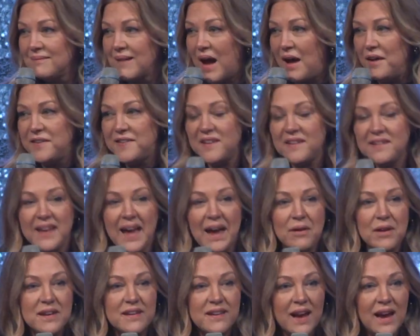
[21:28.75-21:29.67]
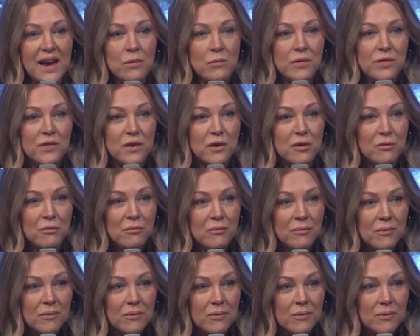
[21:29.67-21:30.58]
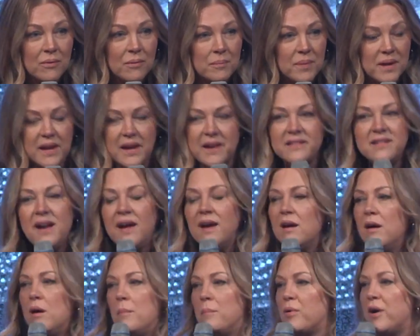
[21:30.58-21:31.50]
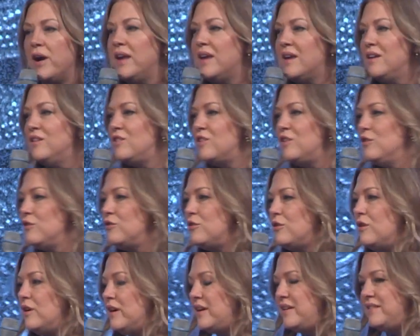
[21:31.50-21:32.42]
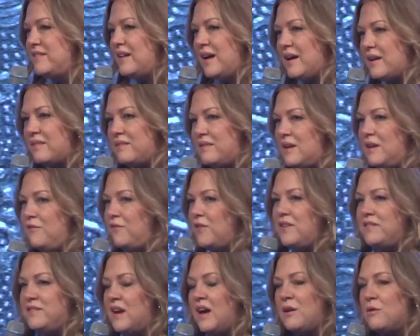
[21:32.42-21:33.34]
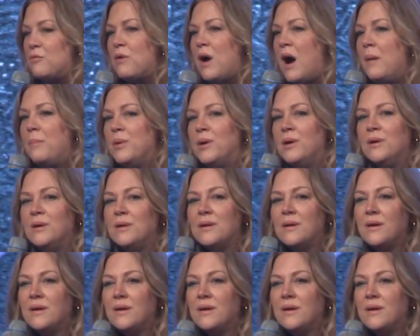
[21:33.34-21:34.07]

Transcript: I'll sit down and dine with you. But he's not going to break into your door. He's not a thief. He's not a robber.